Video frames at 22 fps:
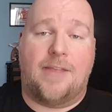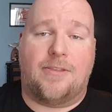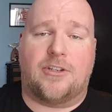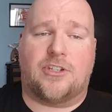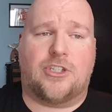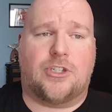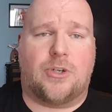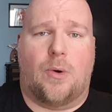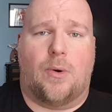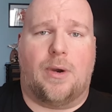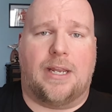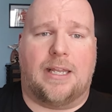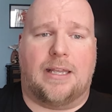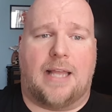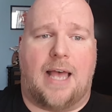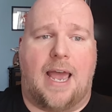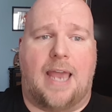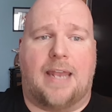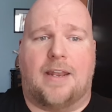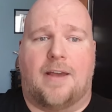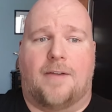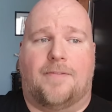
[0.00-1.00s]
and the
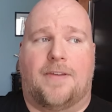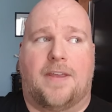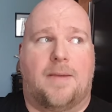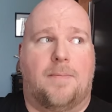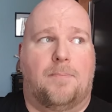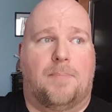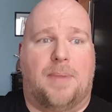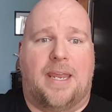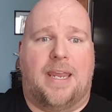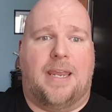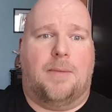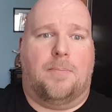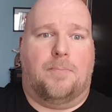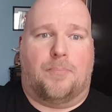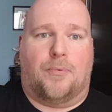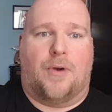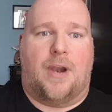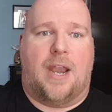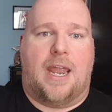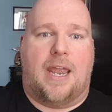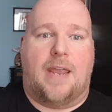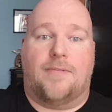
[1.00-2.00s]
storyline of him being
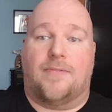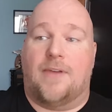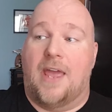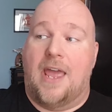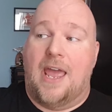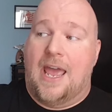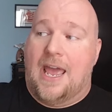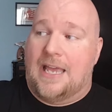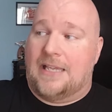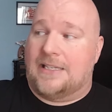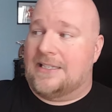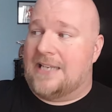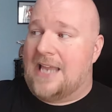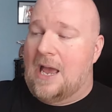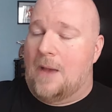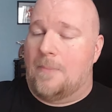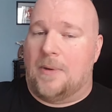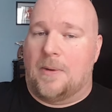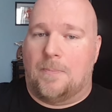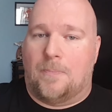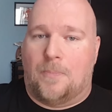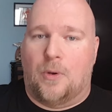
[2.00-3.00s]
brave has
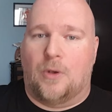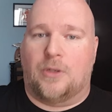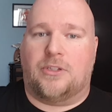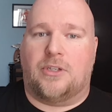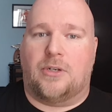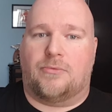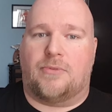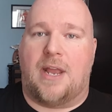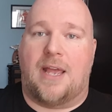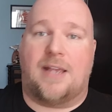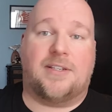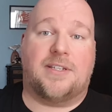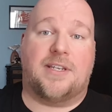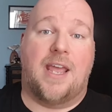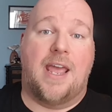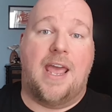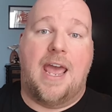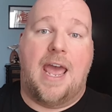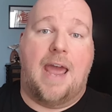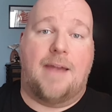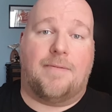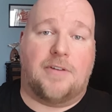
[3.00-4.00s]
now been put to rest
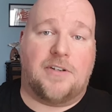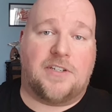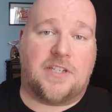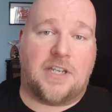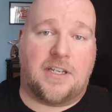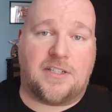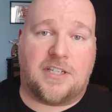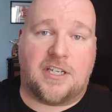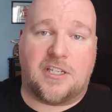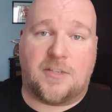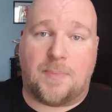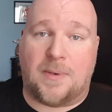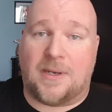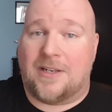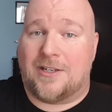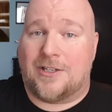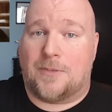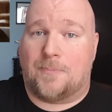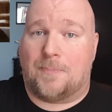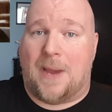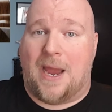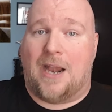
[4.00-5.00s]
ever since he's been
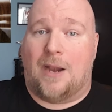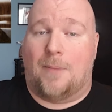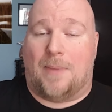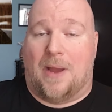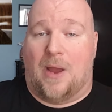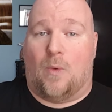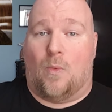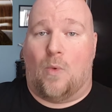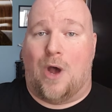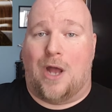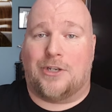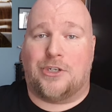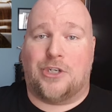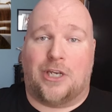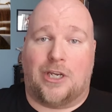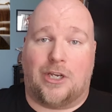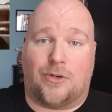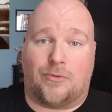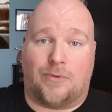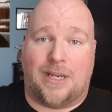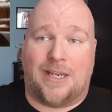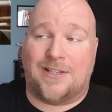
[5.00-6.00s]
inspired by
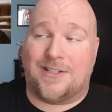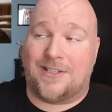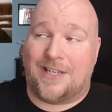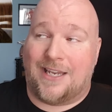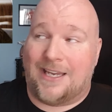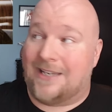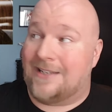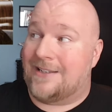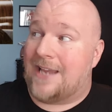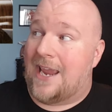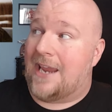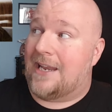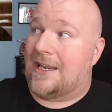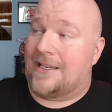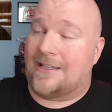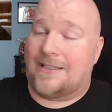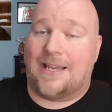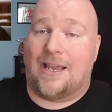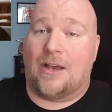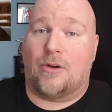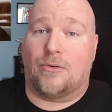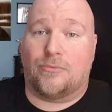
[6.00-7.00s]
watching Grease seeing Danny
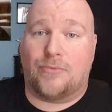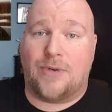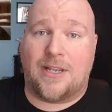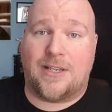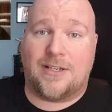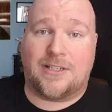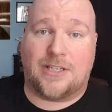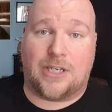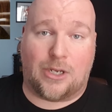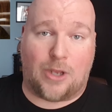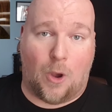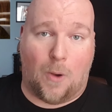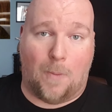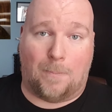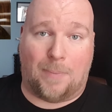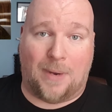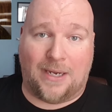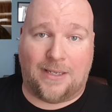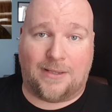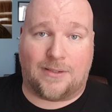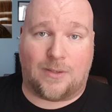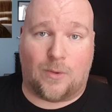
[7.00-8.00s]
tell Riz to go
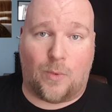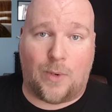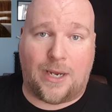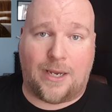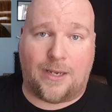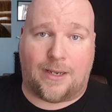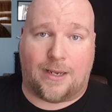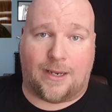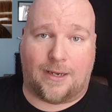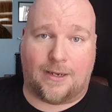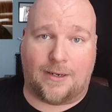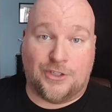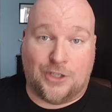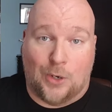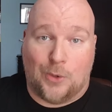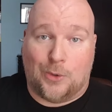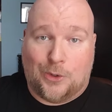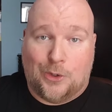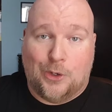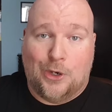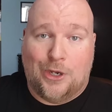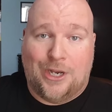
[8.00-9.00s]
bite the weenie.
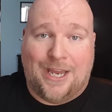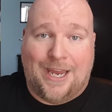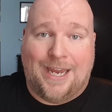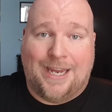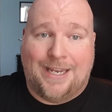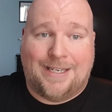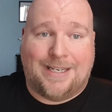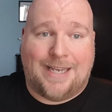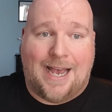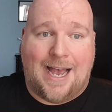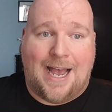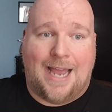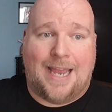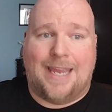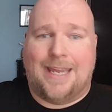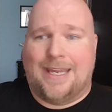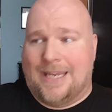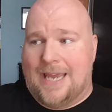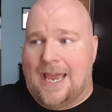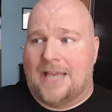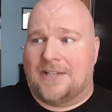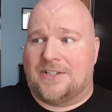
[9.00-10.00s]
So could he
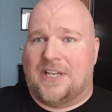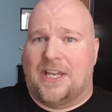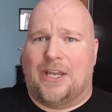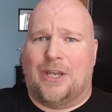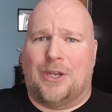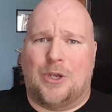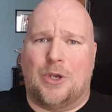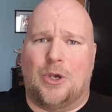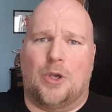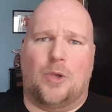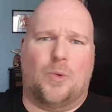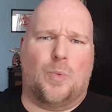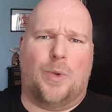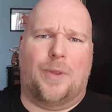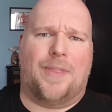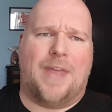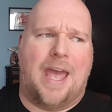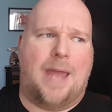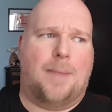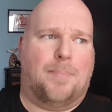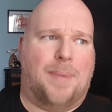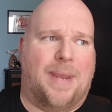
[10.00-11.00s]
die? Yes, he could.
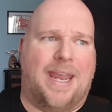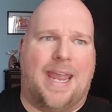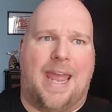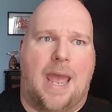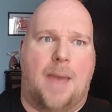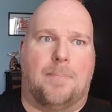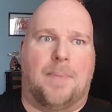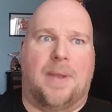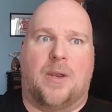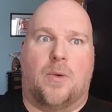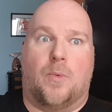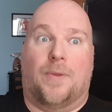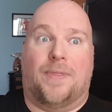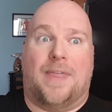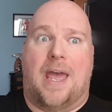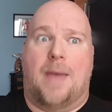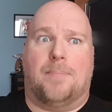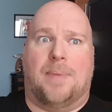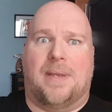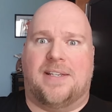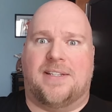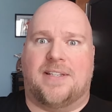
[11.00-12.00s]
Would that be epic? Would
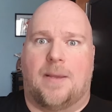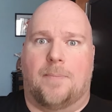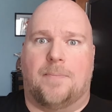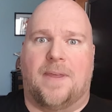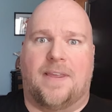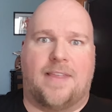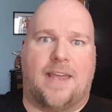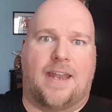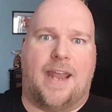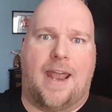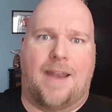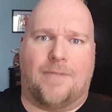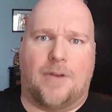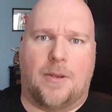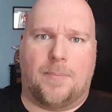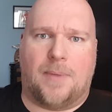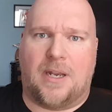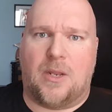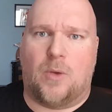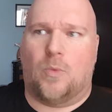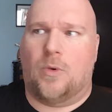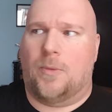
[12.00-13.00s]
that be something that
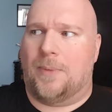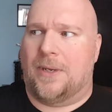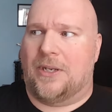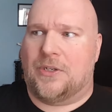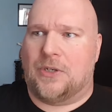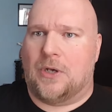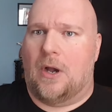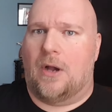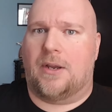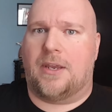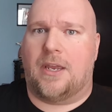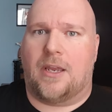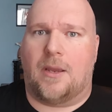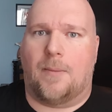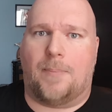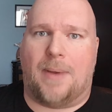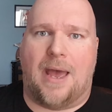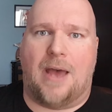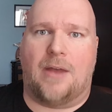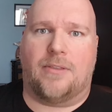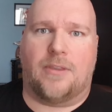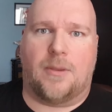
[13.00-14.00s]
everybody would be talking
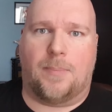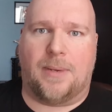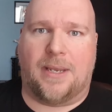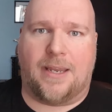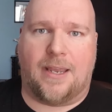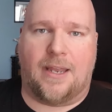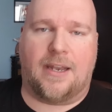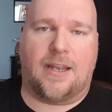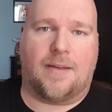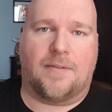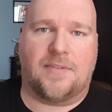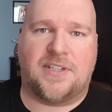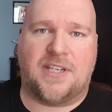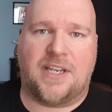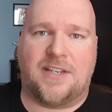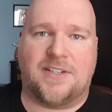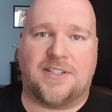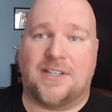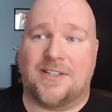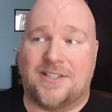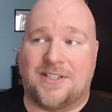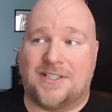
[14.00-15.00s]
about in the beginning of
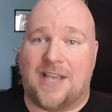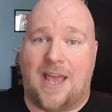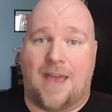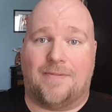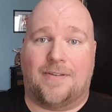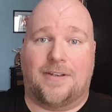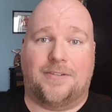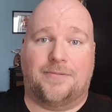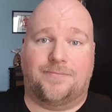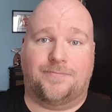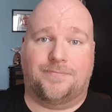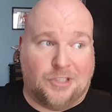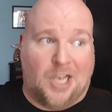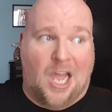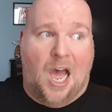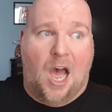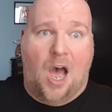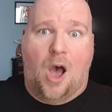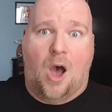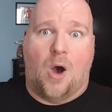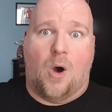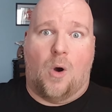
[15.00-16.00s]
season 7?
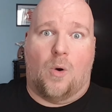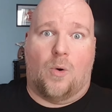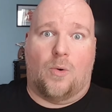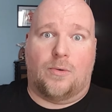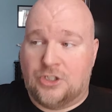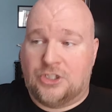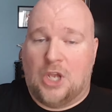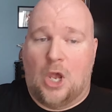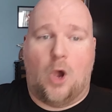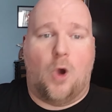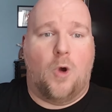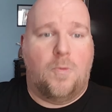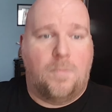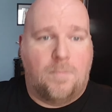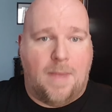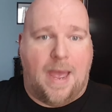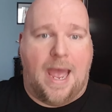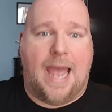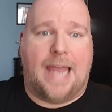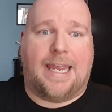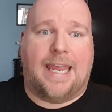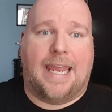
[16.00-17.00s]
No! So
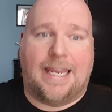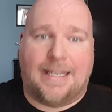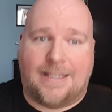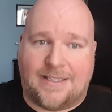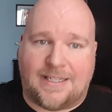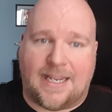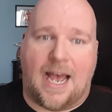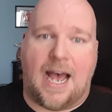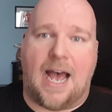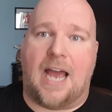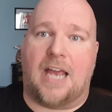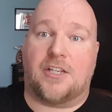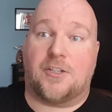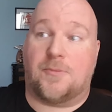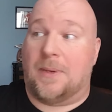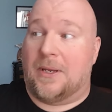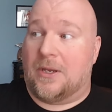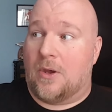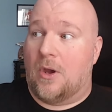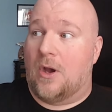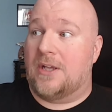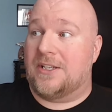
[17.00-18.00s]
Maggie dies
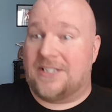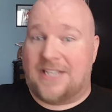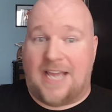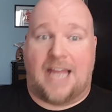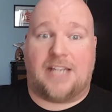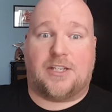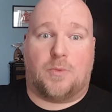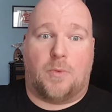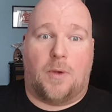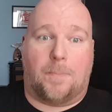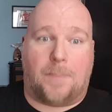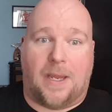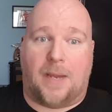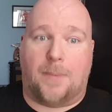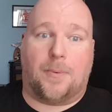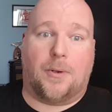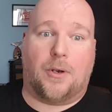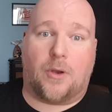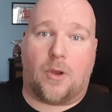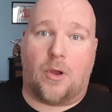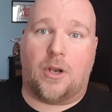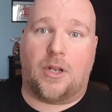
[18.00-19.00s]
because that's what
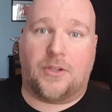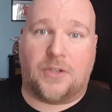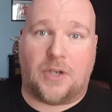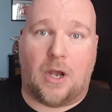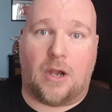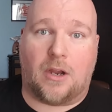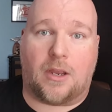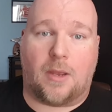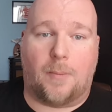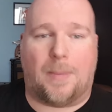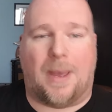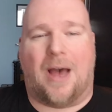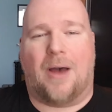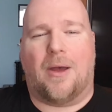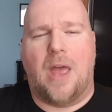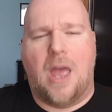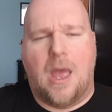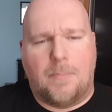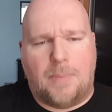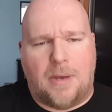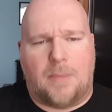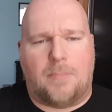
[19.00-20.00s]
people are going to talk
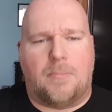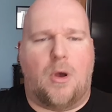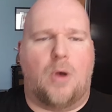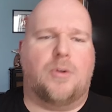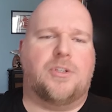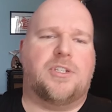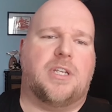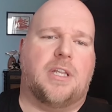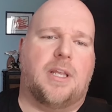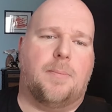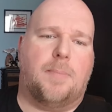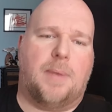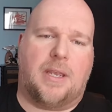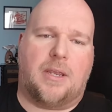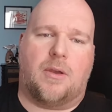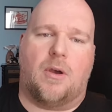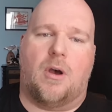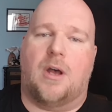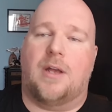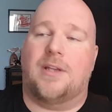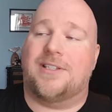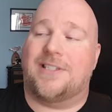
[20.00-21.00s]
about, but mostly
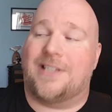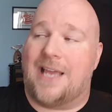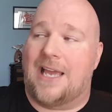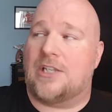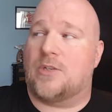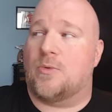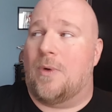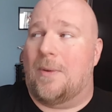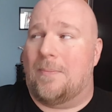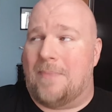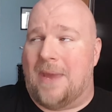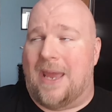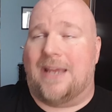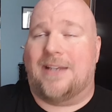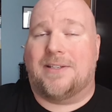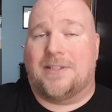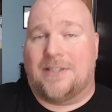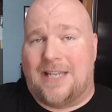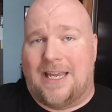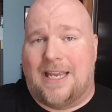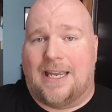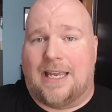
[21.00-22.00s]
because that's what
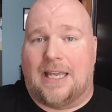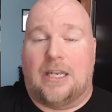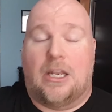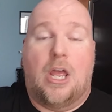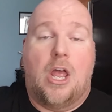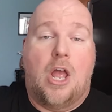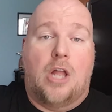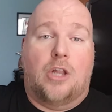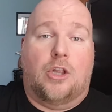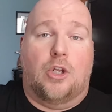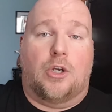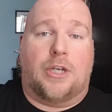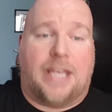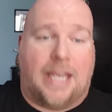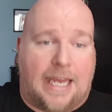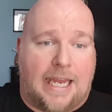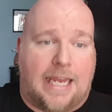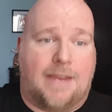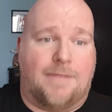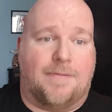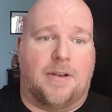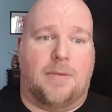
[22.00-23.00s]
makes Negan
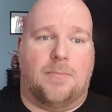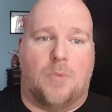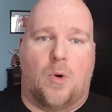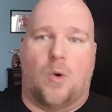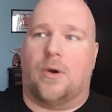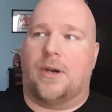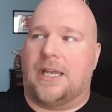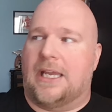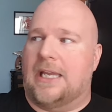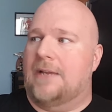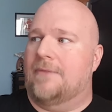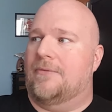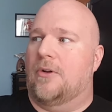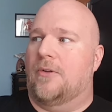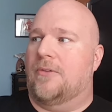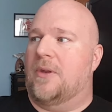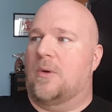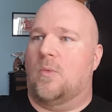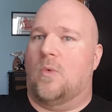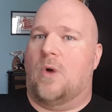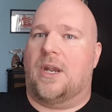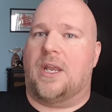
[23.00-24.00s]
look even more
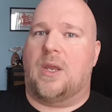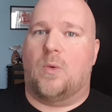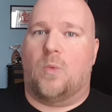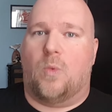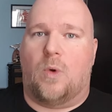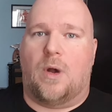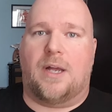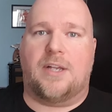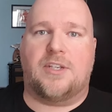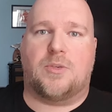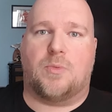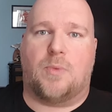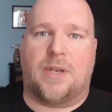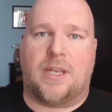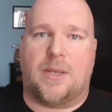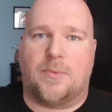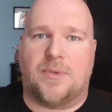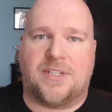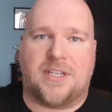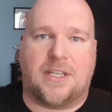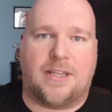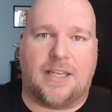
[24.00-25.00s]
evil than what he was when
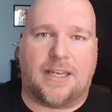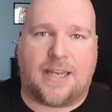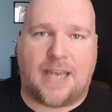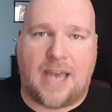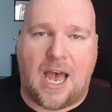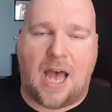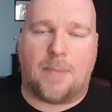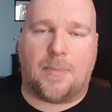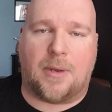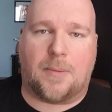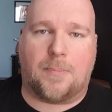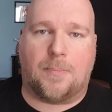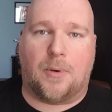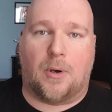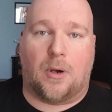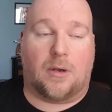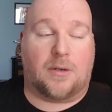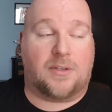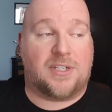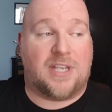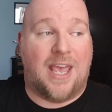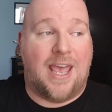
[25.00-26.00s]
he was in the comic
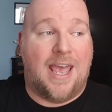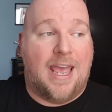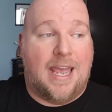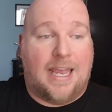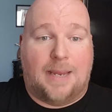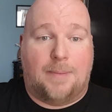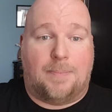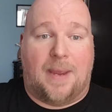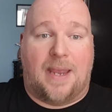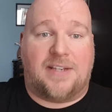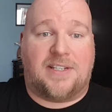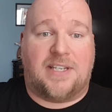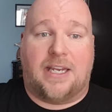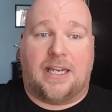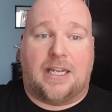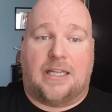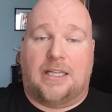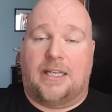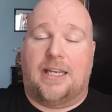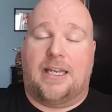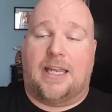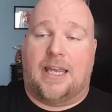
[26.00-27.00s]
books. He
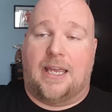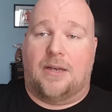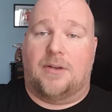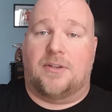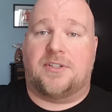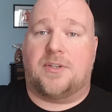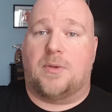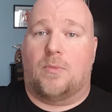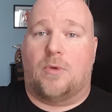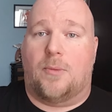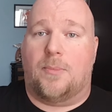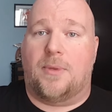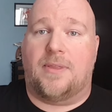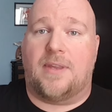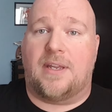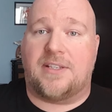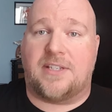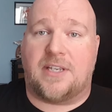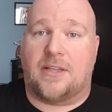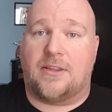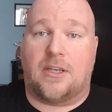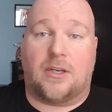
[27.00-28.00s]
basically kills a woman
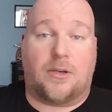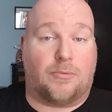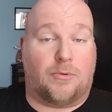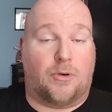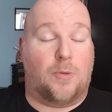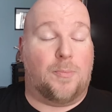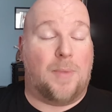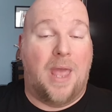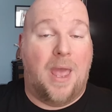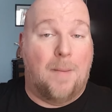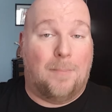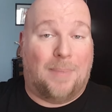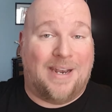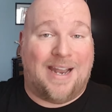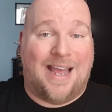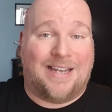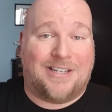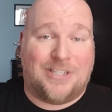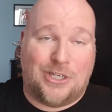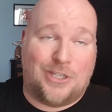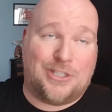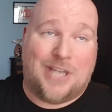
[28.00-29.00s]
that's in the group, but
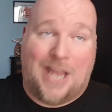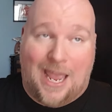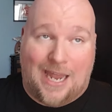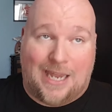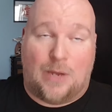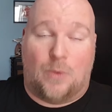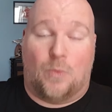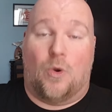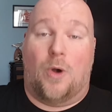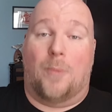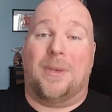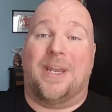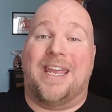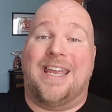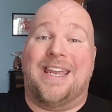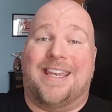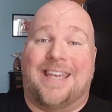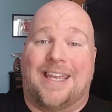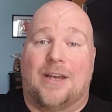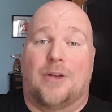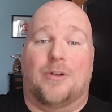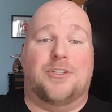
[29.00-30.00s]
not just any woman,
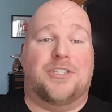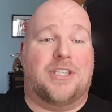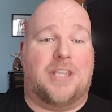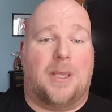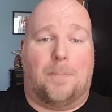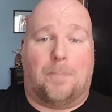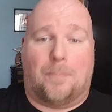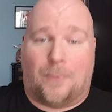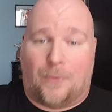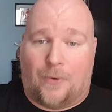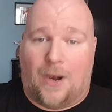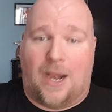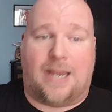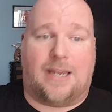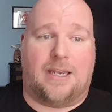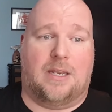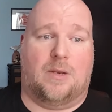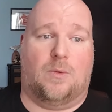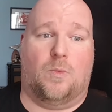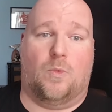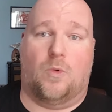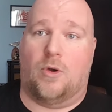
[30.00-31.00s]
he kills the
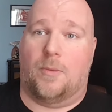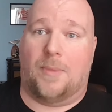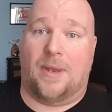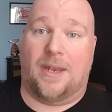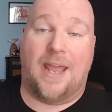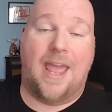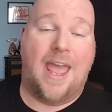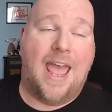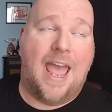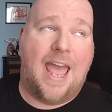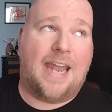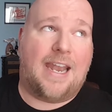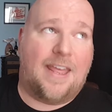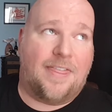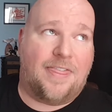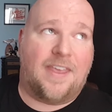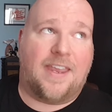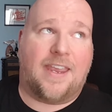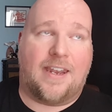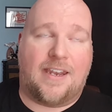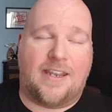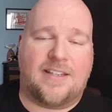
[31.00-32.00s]
pregnant woman. And I
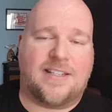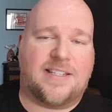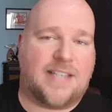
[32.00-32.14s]
think it